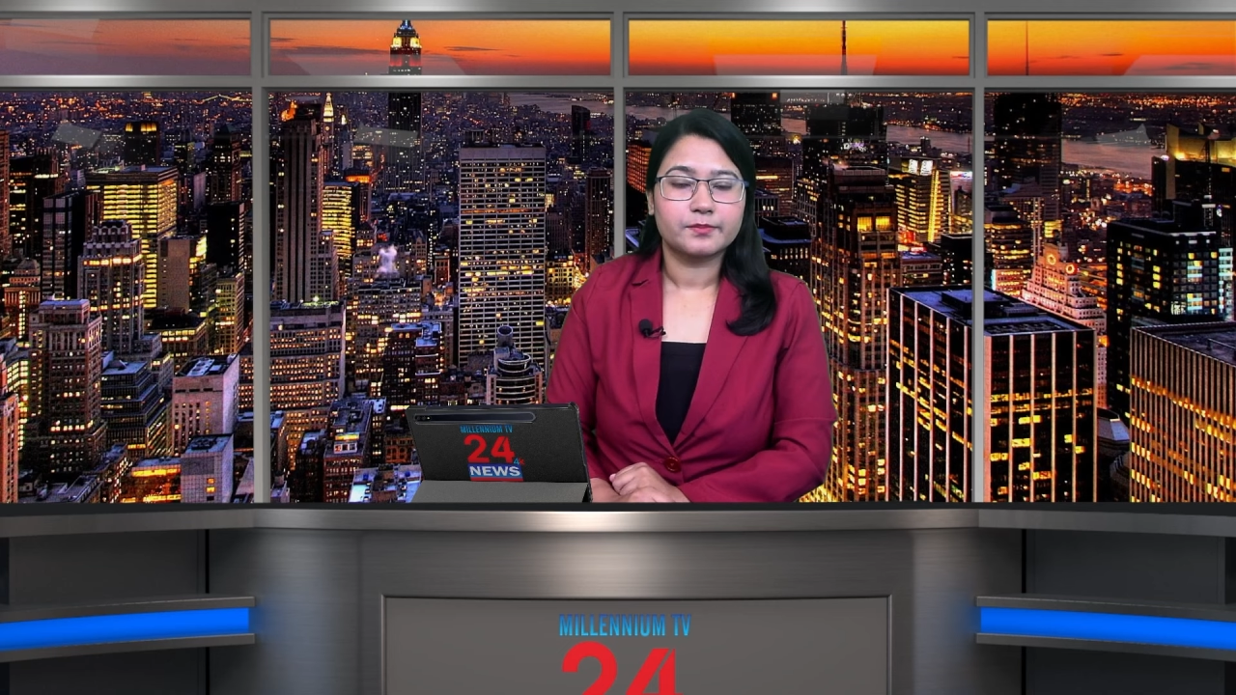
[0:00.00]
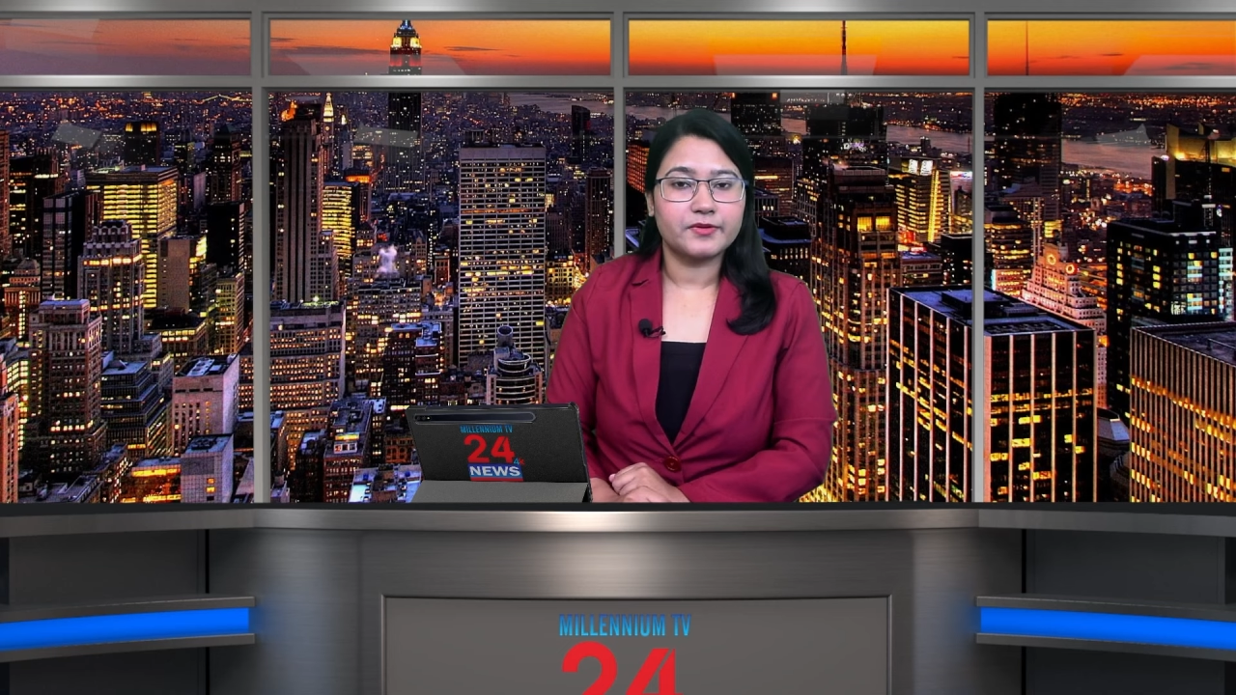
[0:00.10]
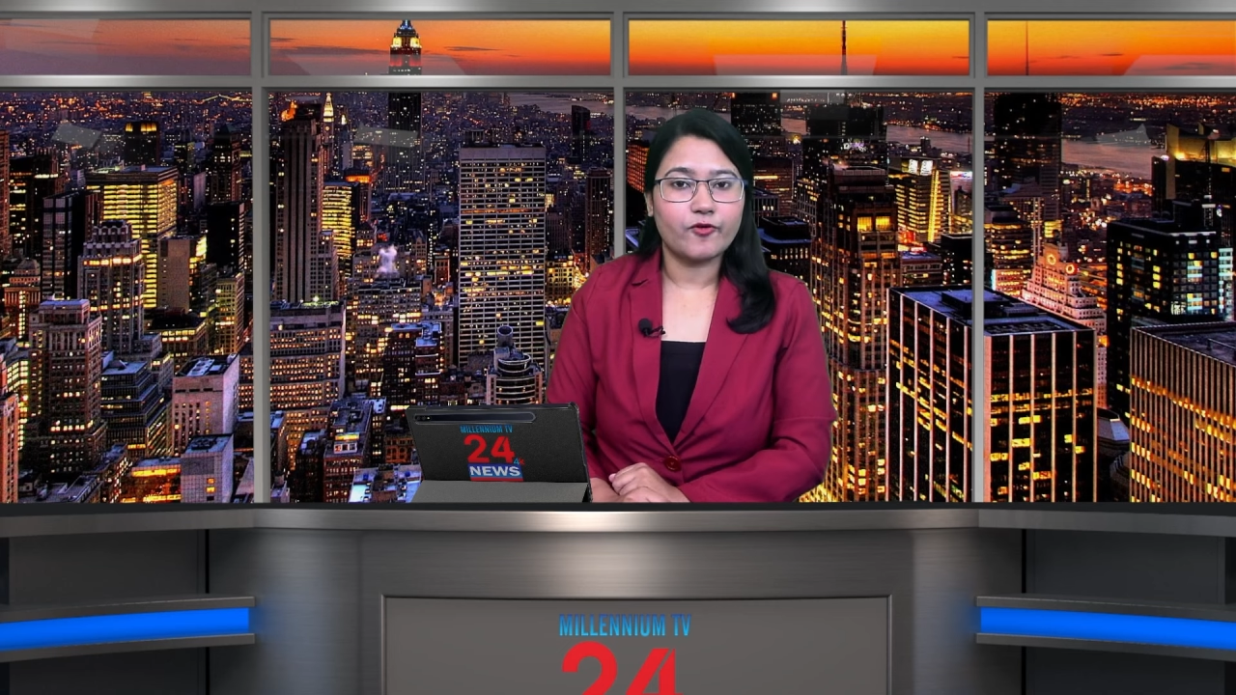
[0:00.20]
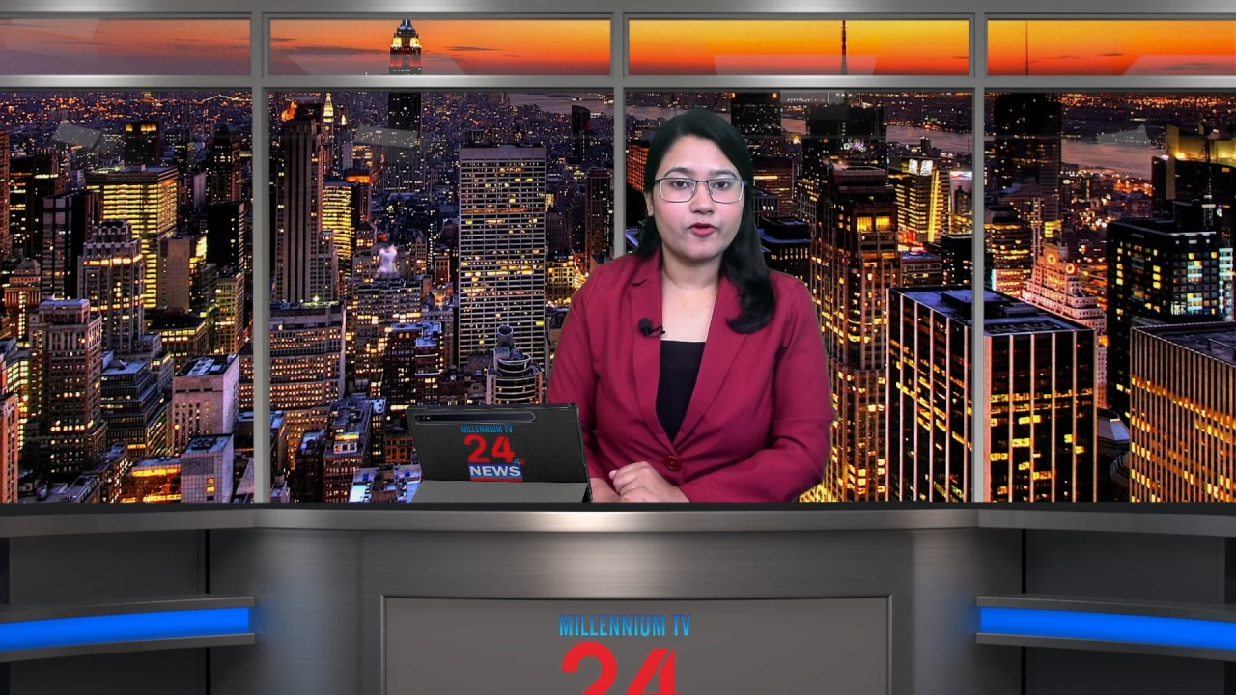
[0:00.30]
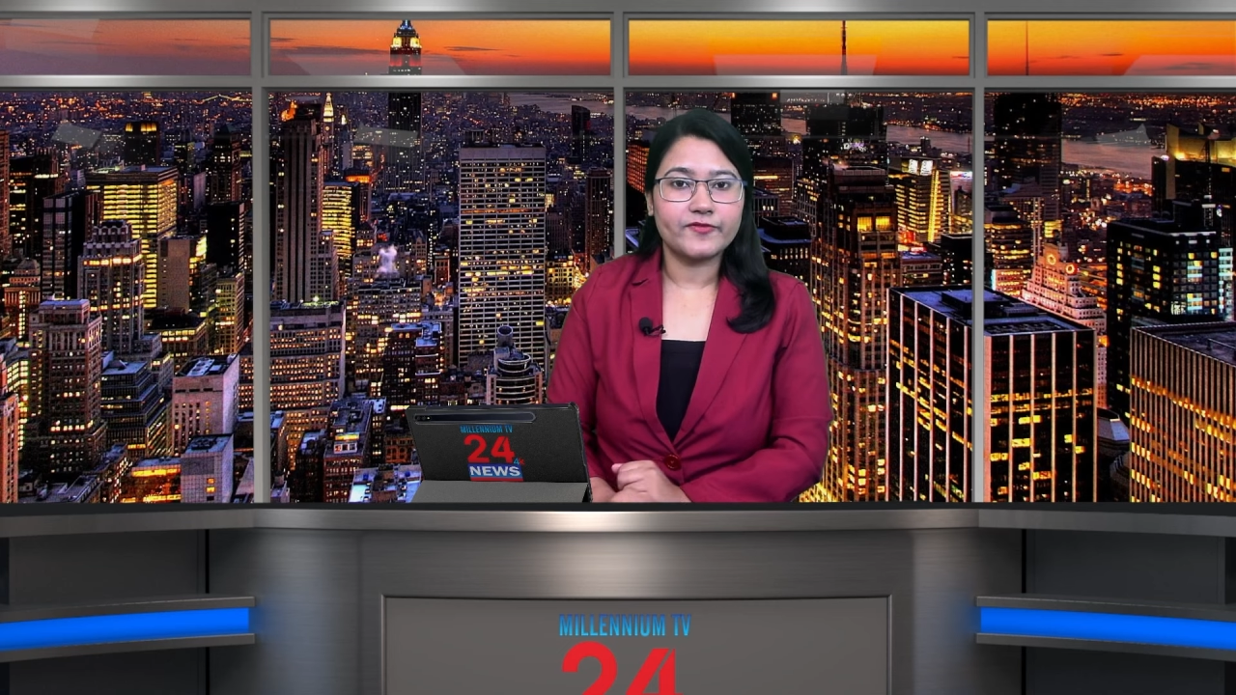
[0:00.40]

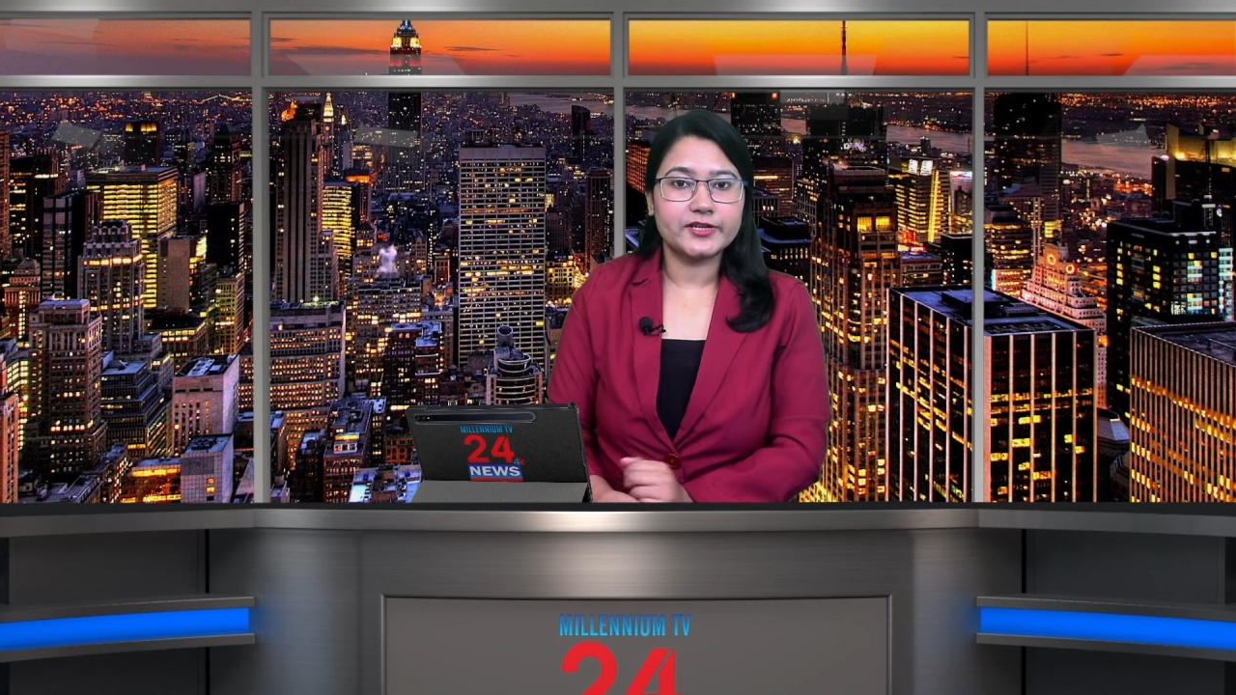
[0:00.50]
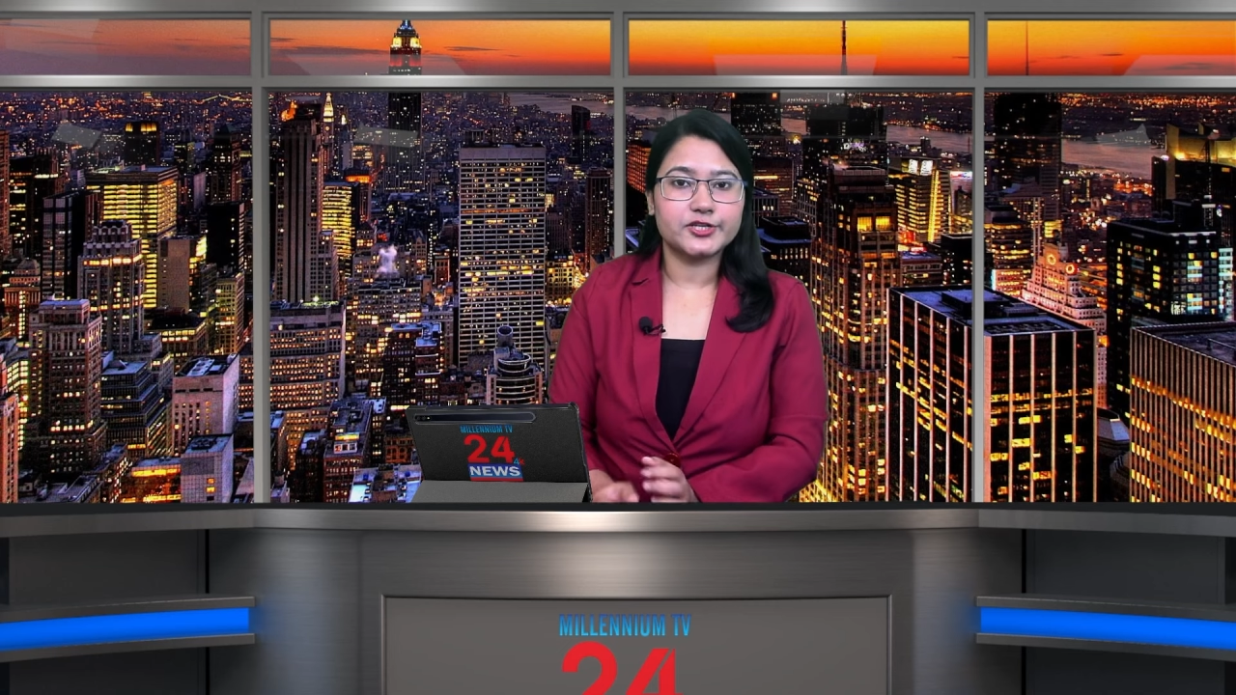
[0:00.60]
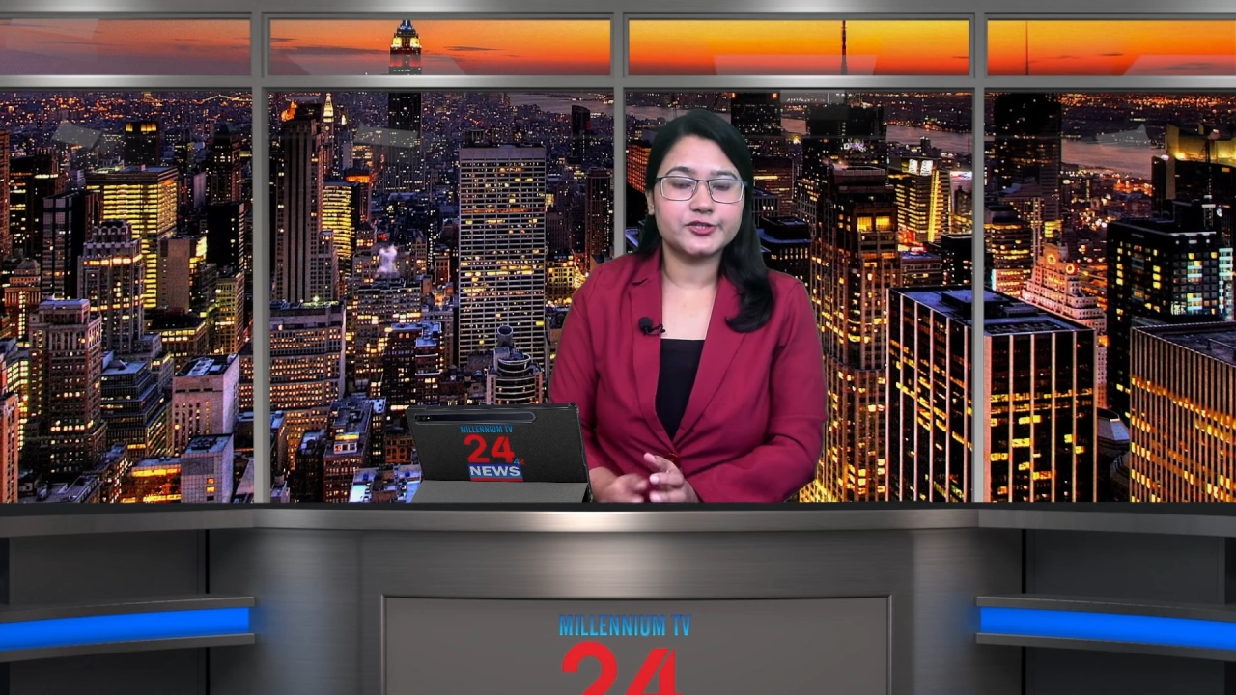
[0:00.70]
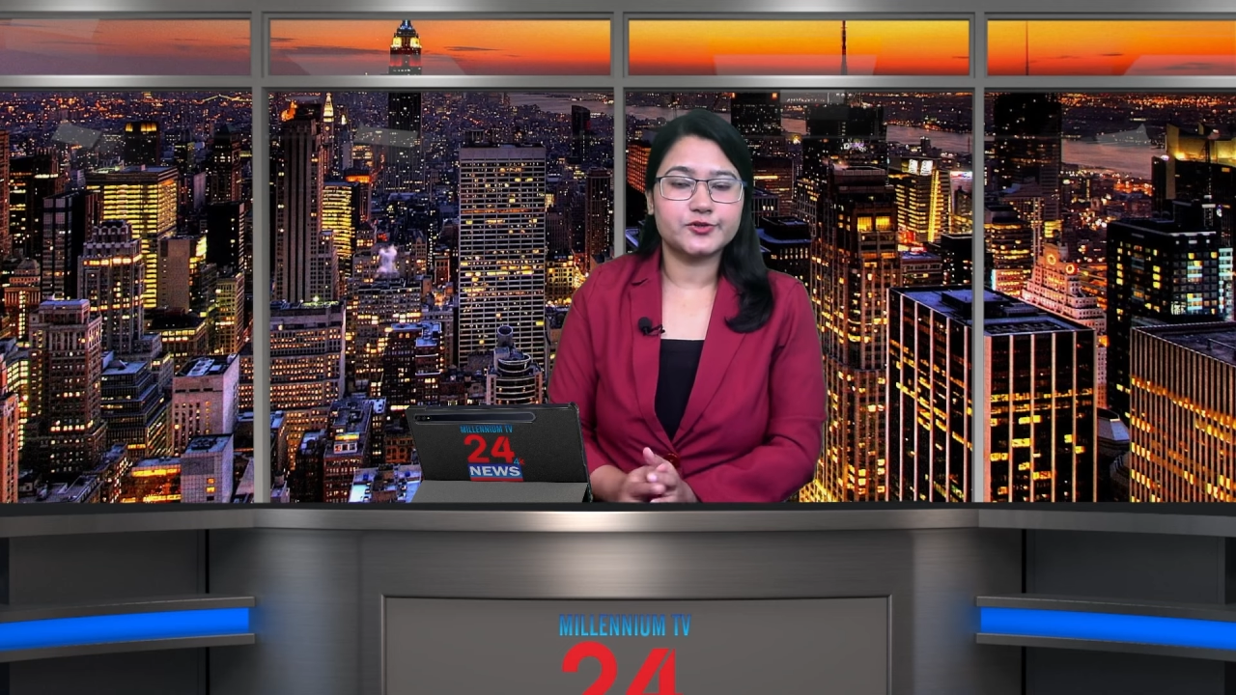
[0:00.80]
Before finishing